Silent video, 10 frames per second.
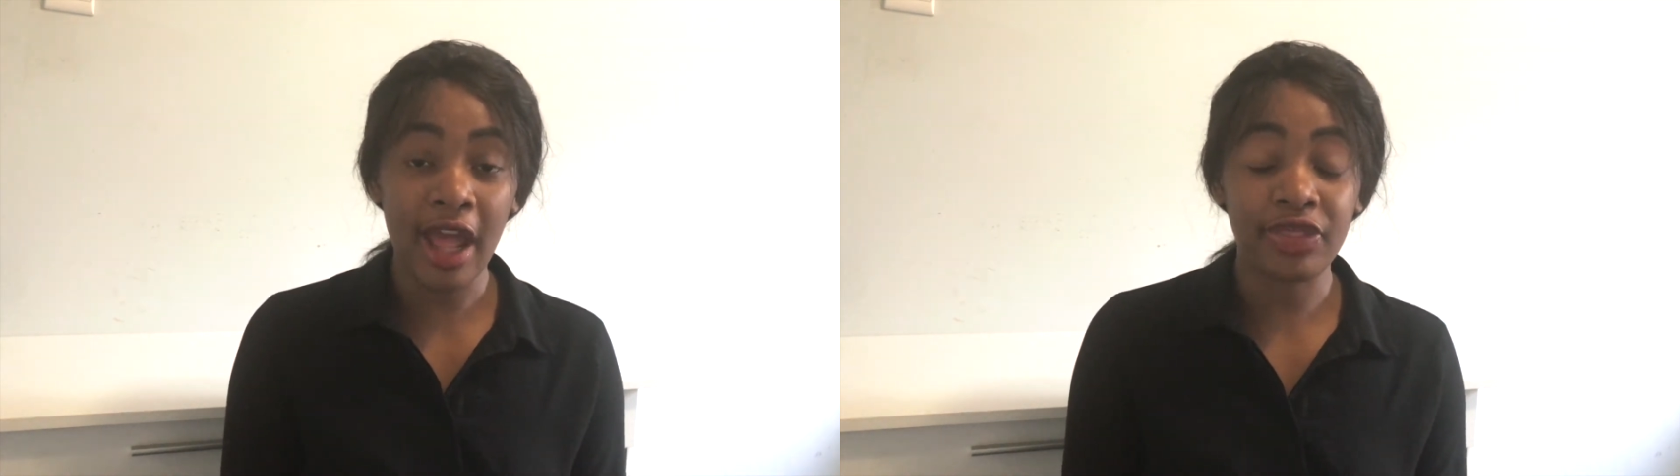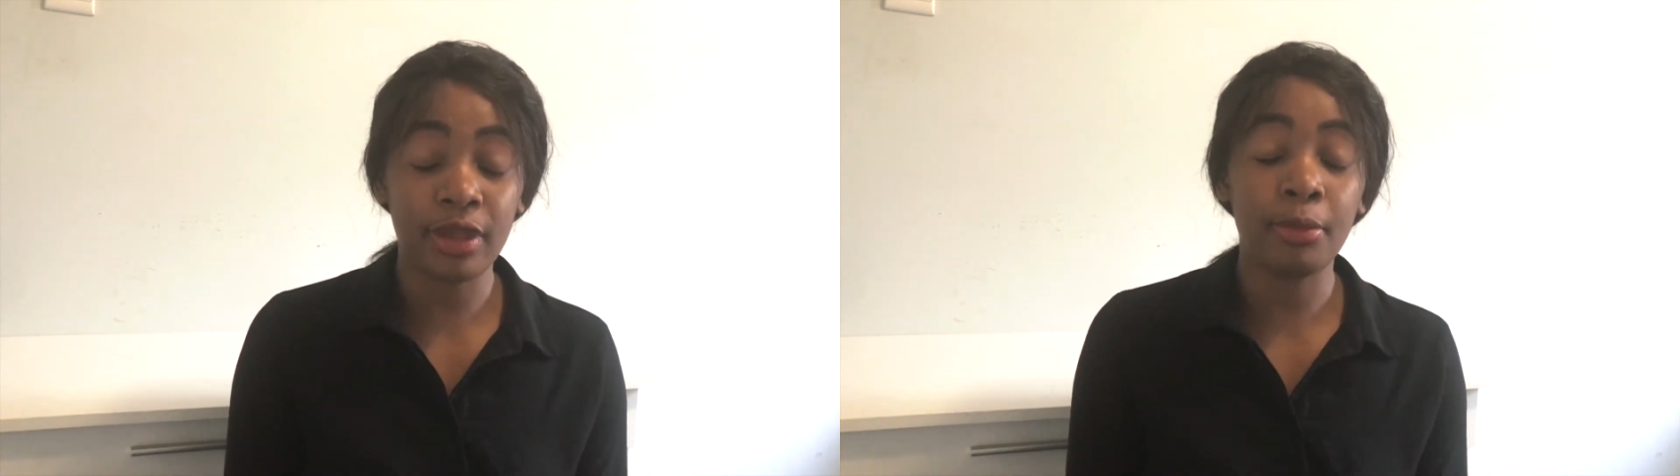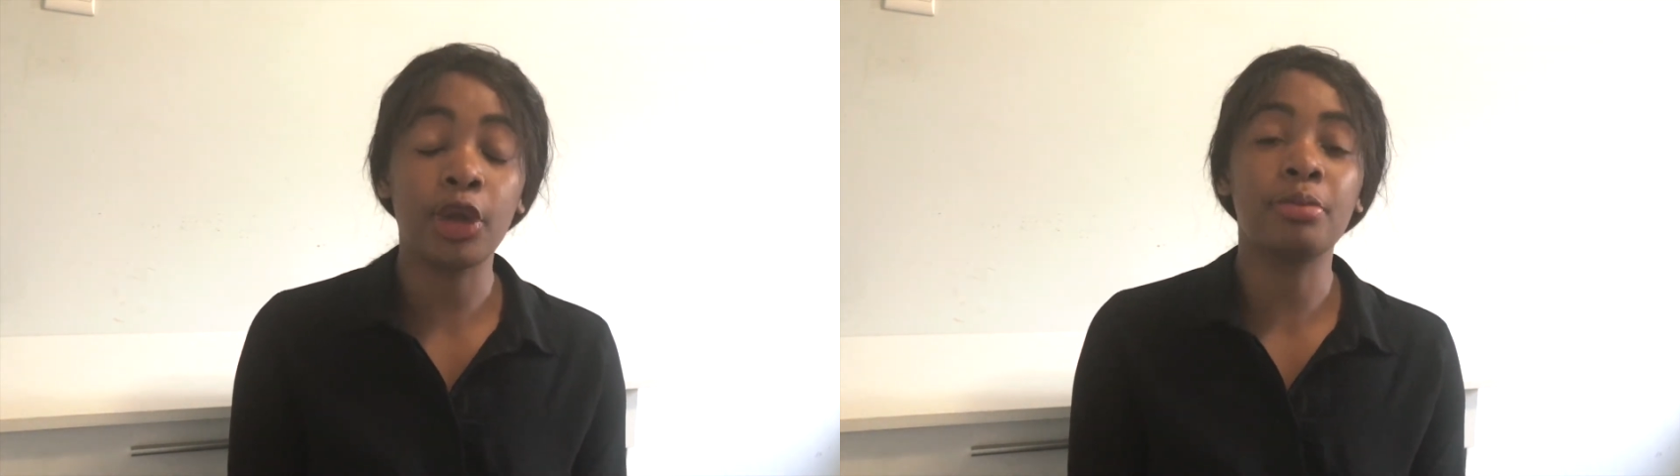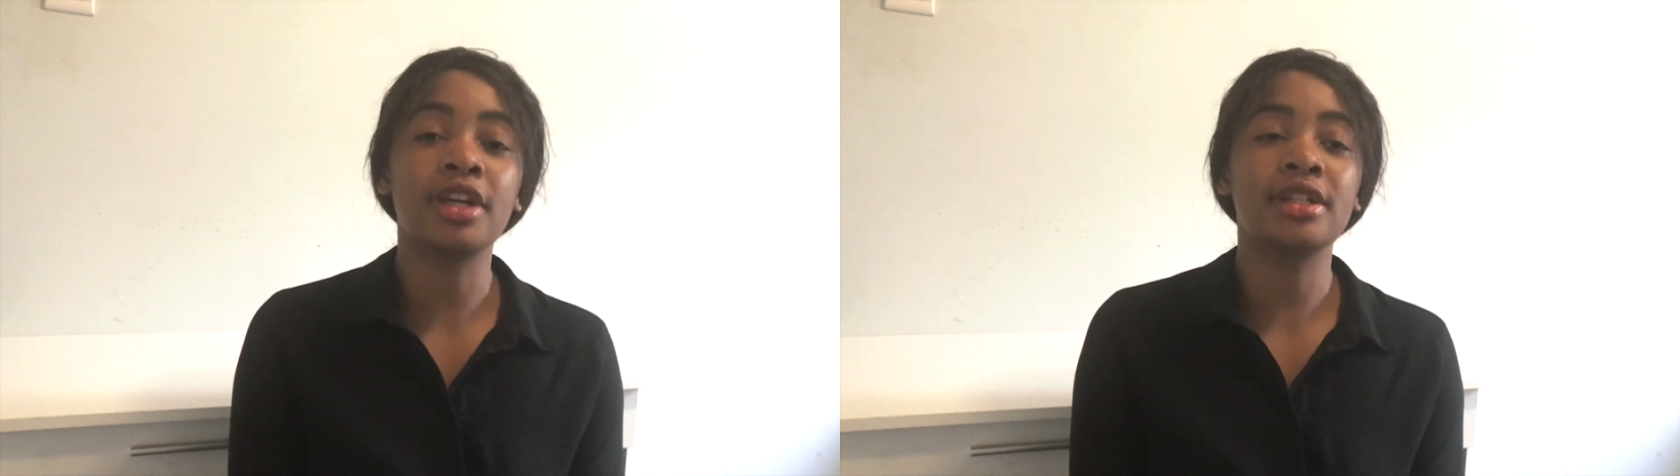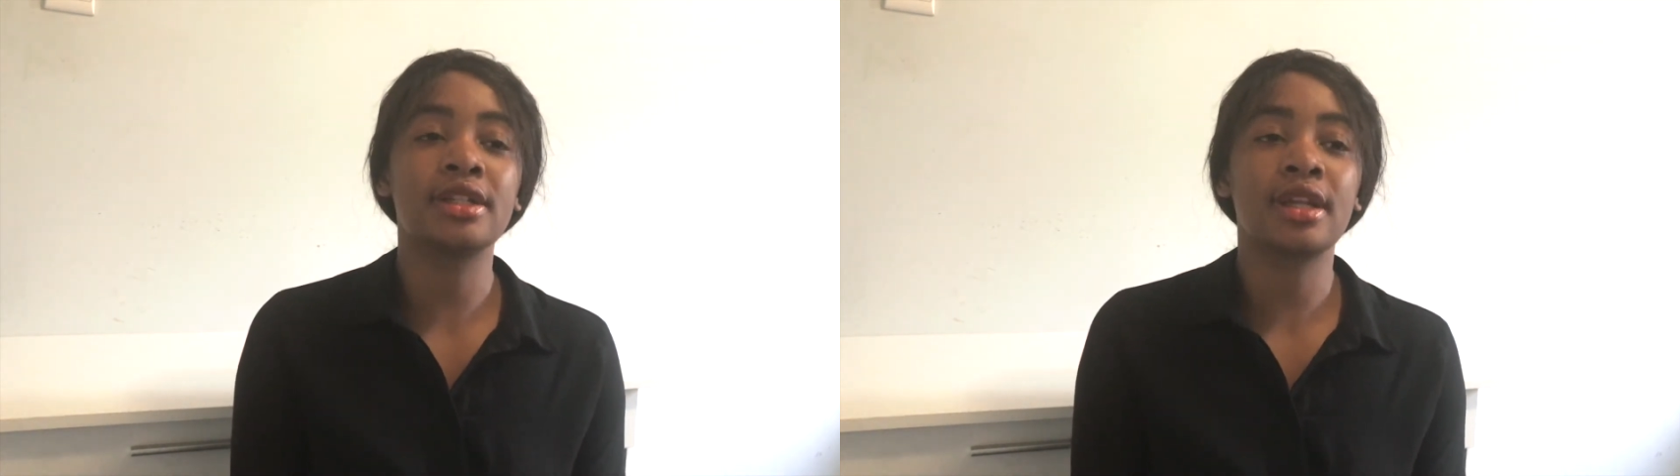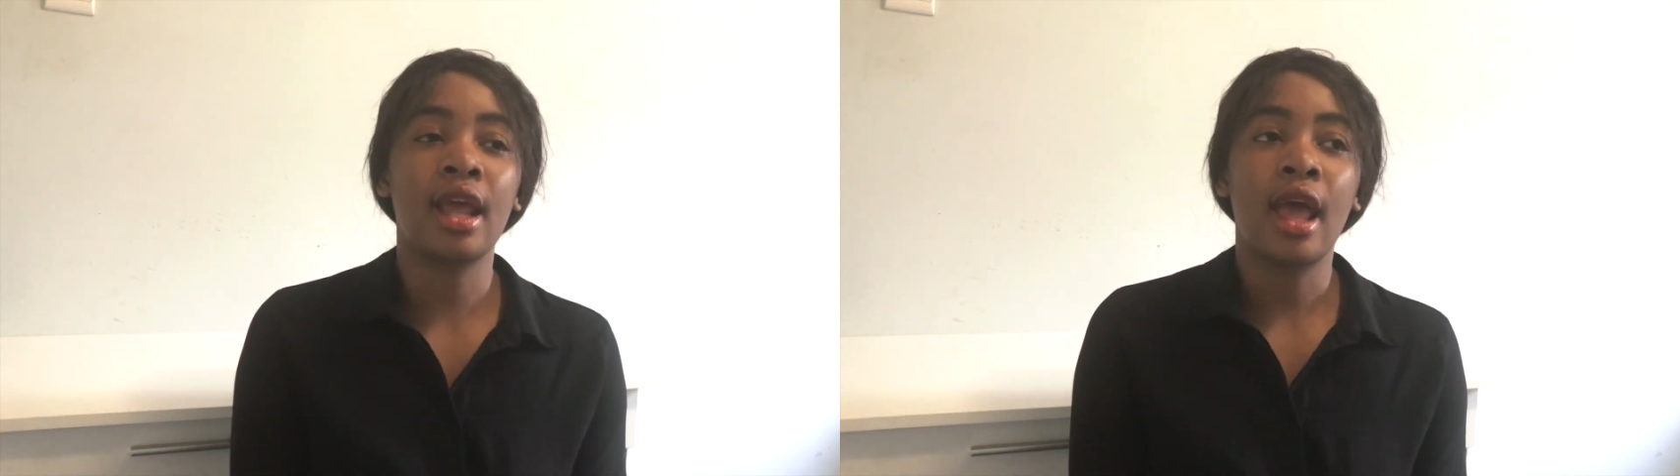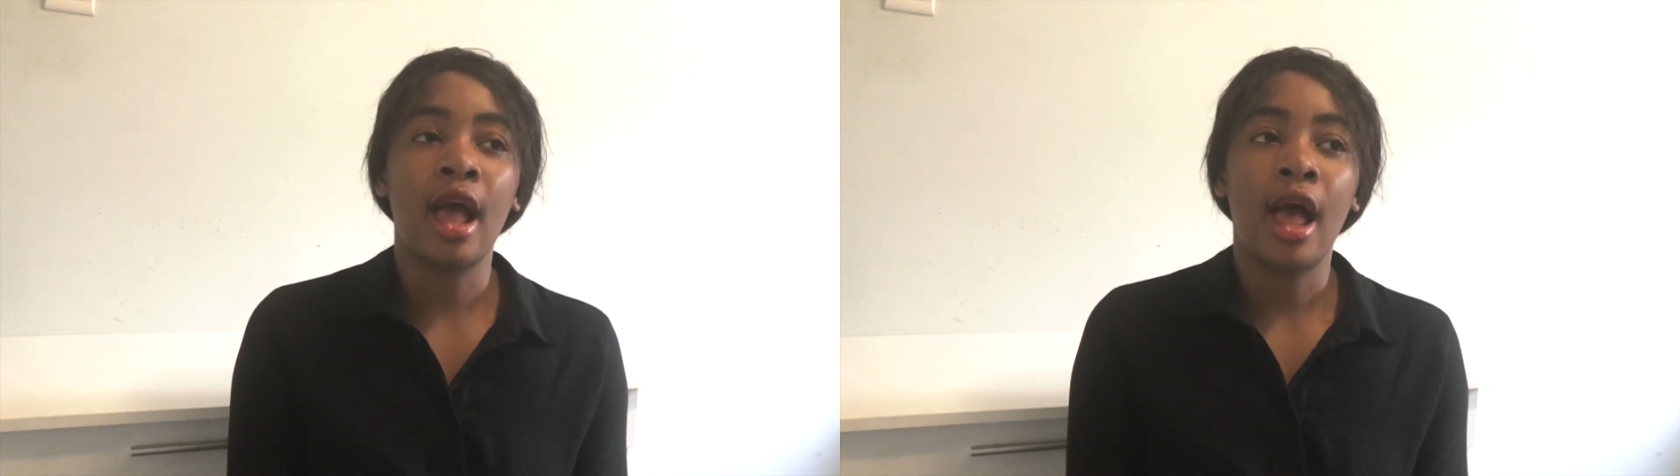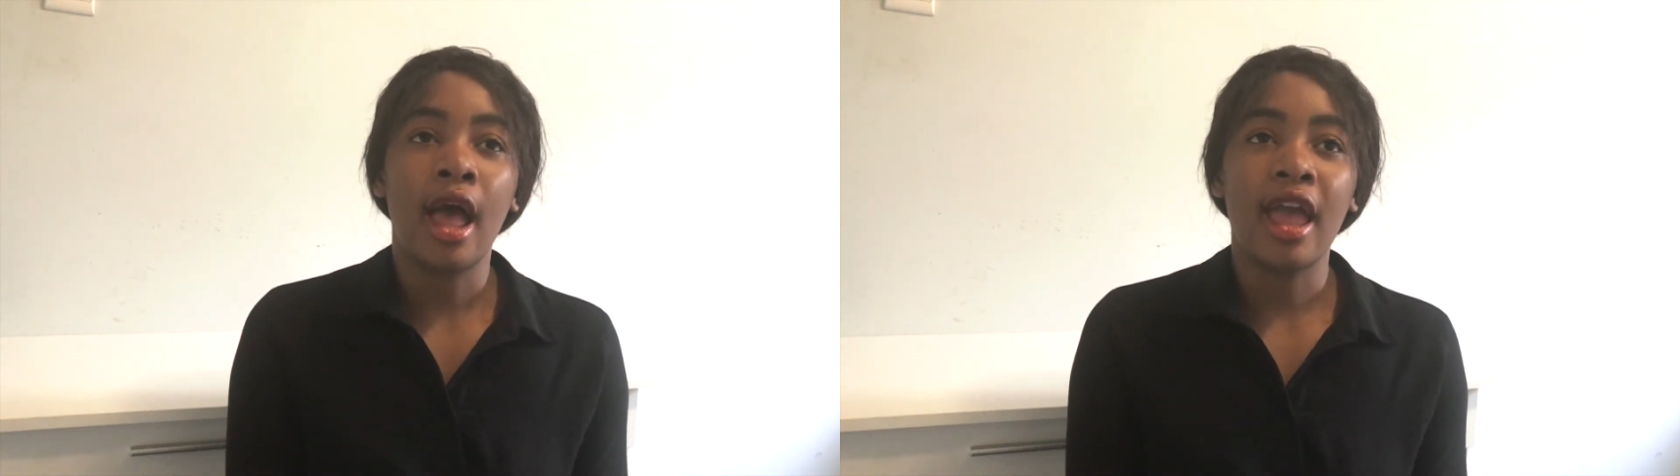at the moment,
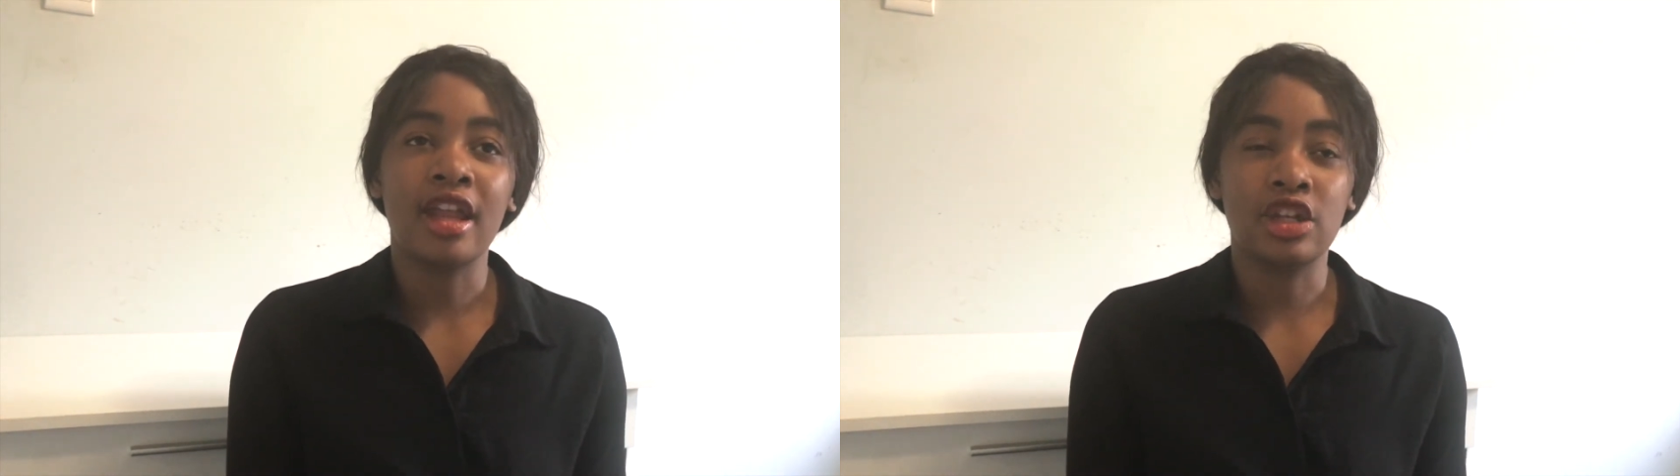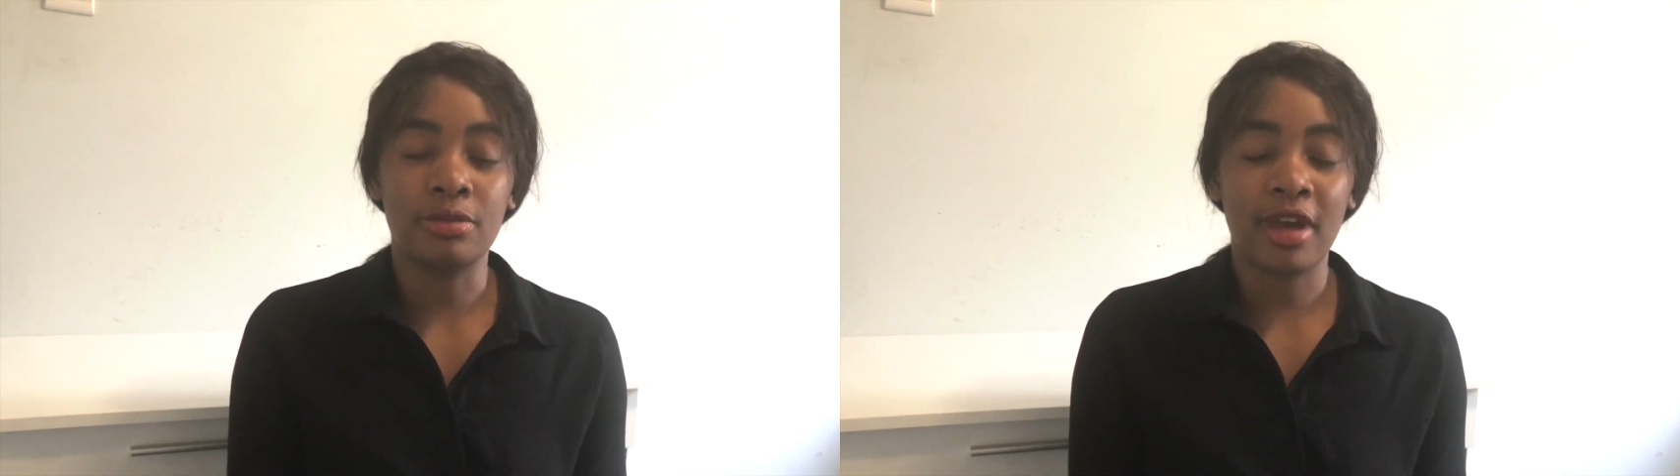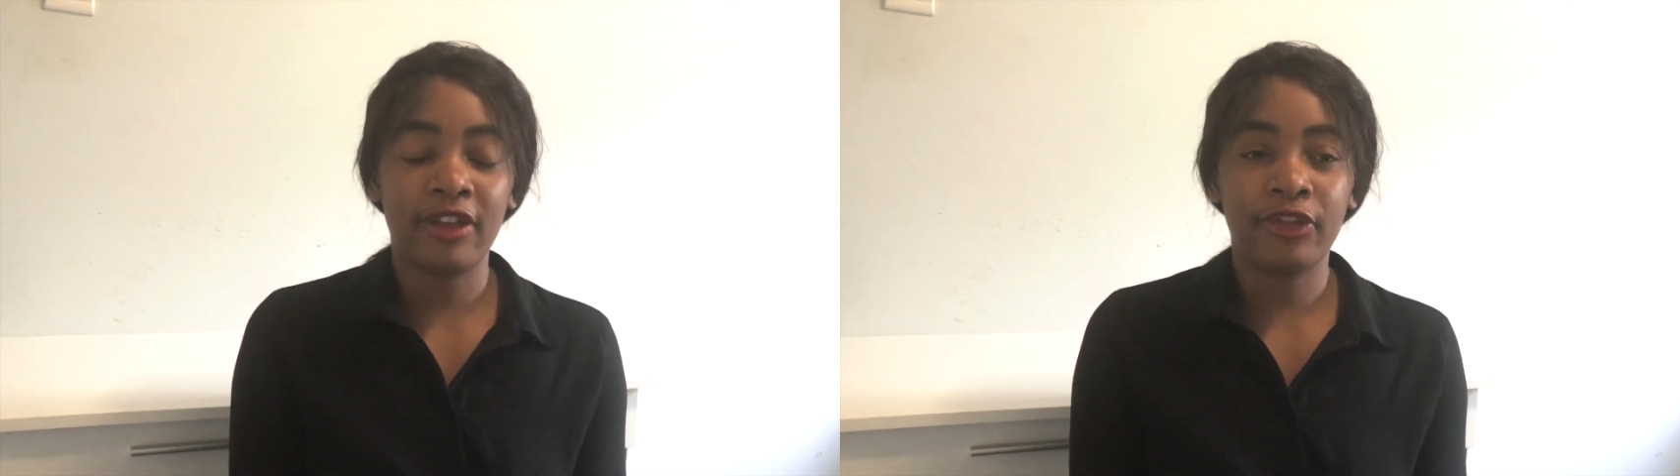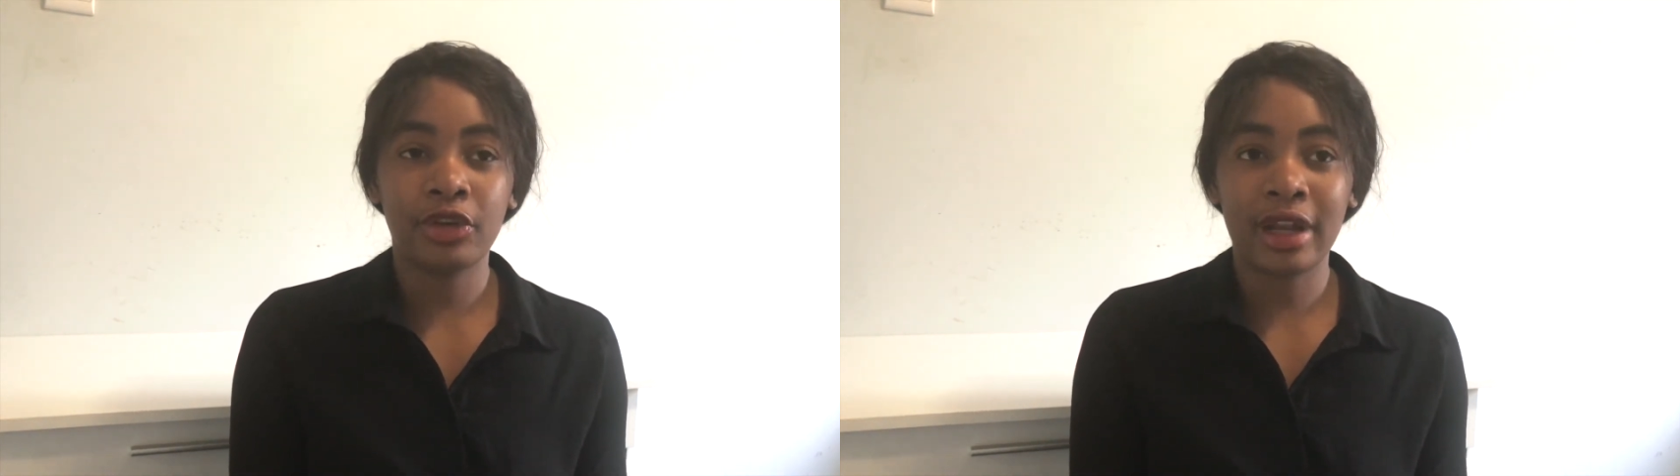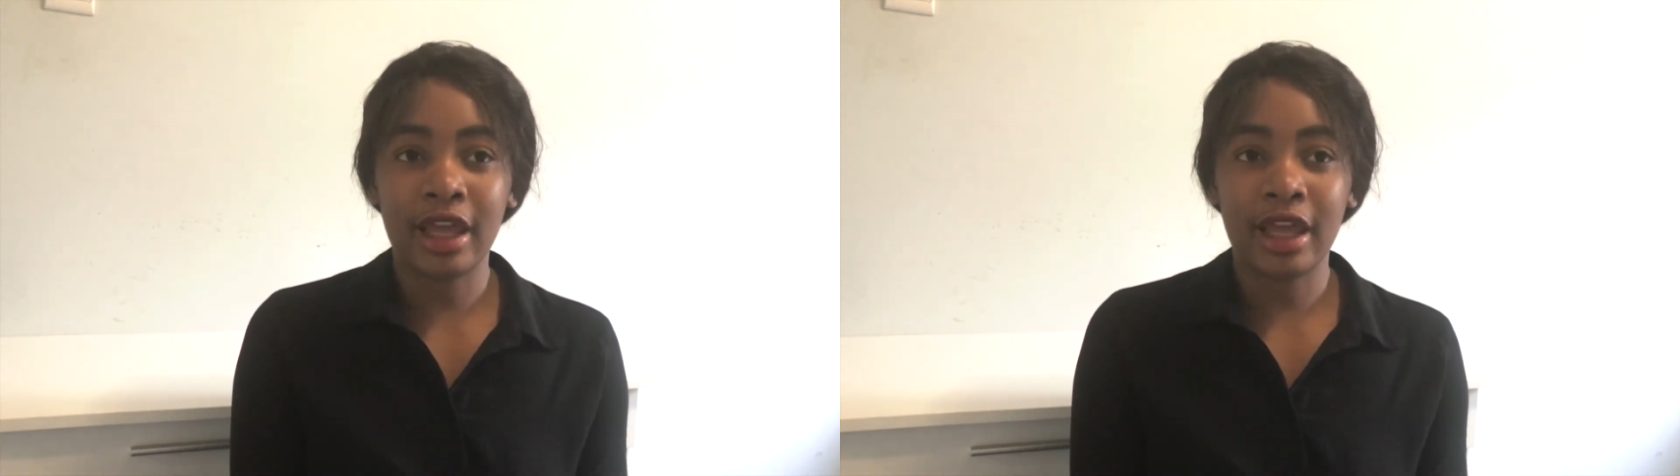and you may feel